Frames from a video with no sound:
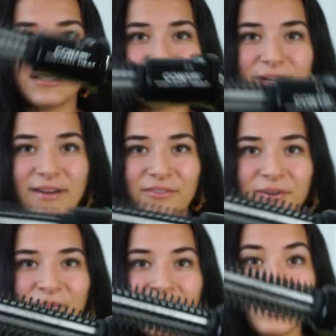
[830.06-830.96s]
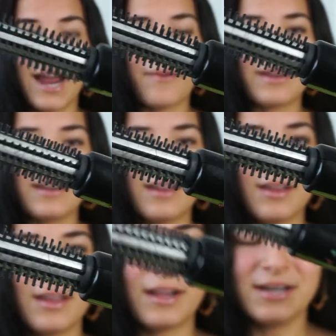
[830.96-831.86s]
it's whatever. I mean,
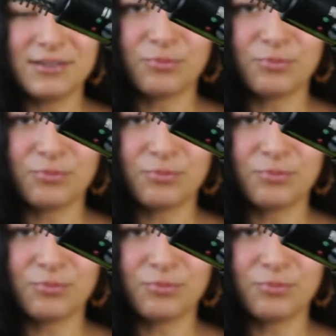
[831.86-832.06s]
it is